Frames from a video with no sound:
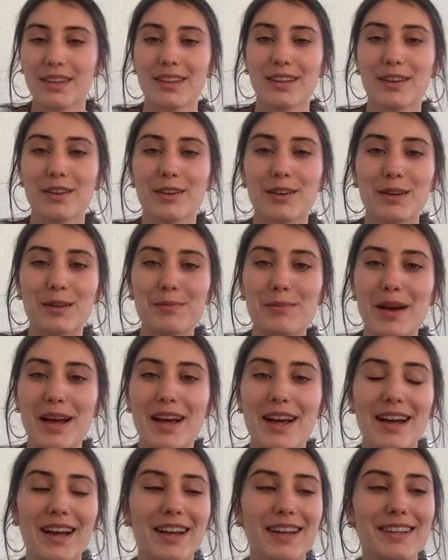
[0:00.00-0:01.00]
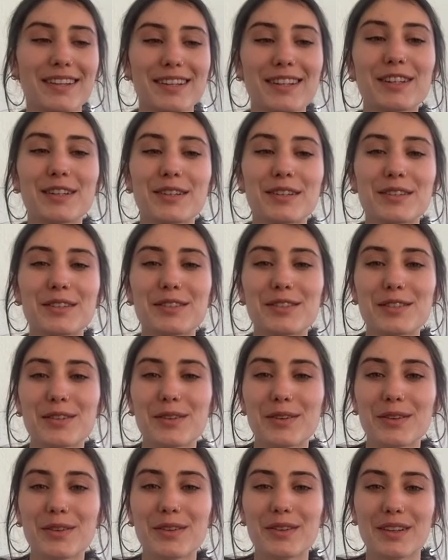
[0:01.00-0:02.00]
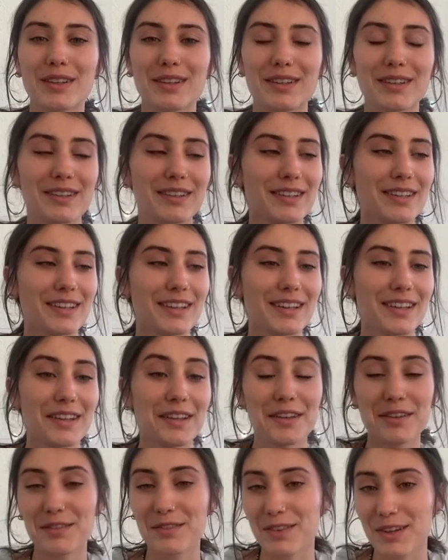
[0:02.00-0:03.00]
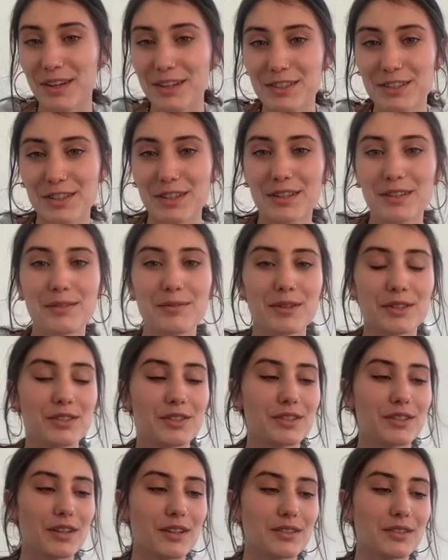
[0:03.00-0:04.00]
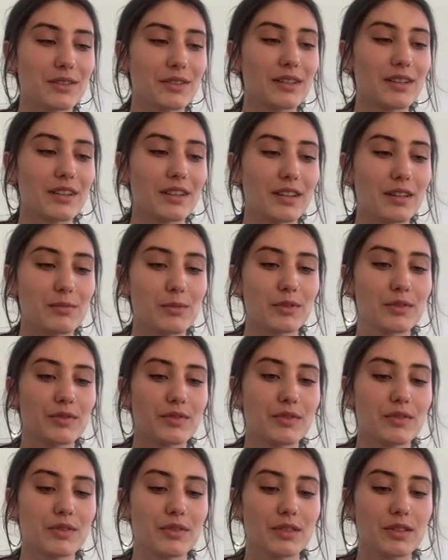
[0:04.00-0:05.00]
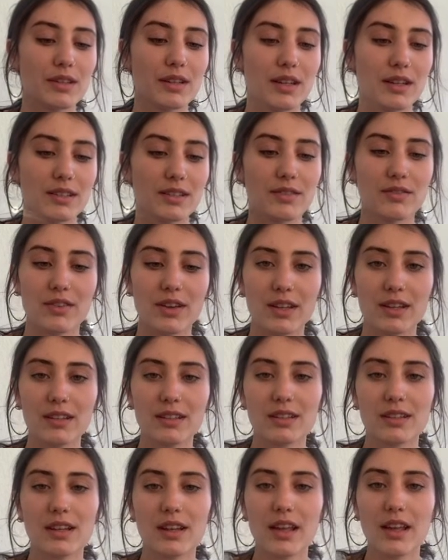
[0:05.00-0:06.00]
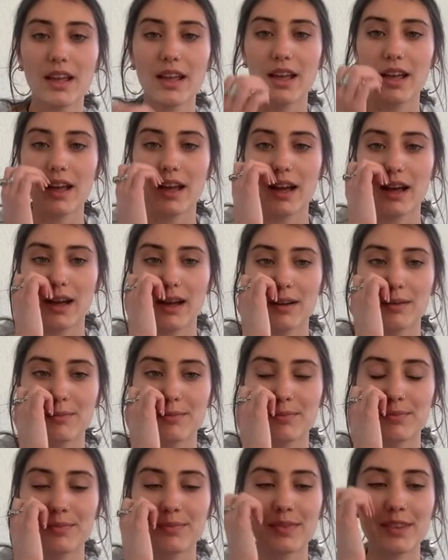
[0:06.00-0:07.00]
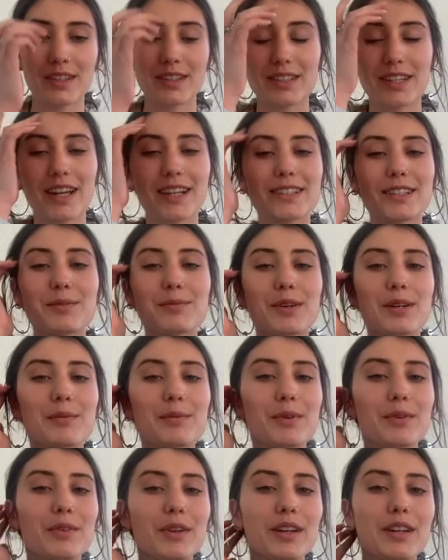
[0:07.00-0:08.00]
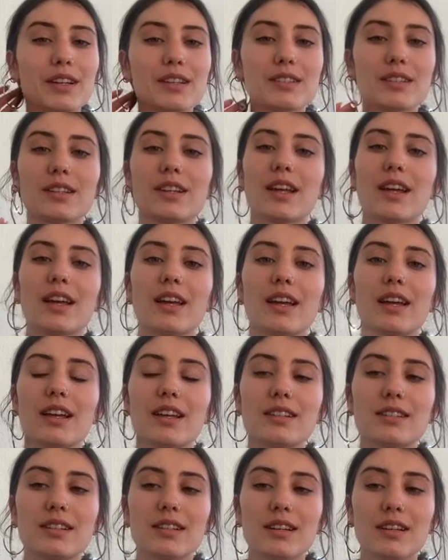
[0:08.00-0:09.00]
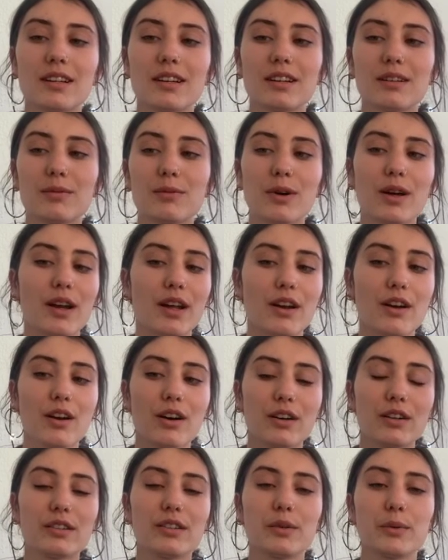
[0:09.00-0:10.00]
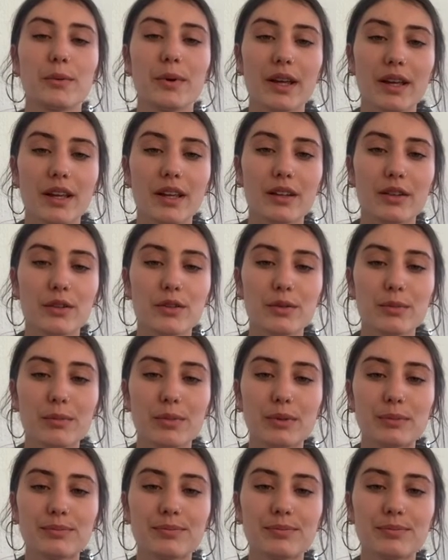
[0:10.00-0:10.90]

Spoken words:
good and bad, truth and fiction, which is also the theme of today's event. The text I'm going to be reading today is what I call the wiki-loop.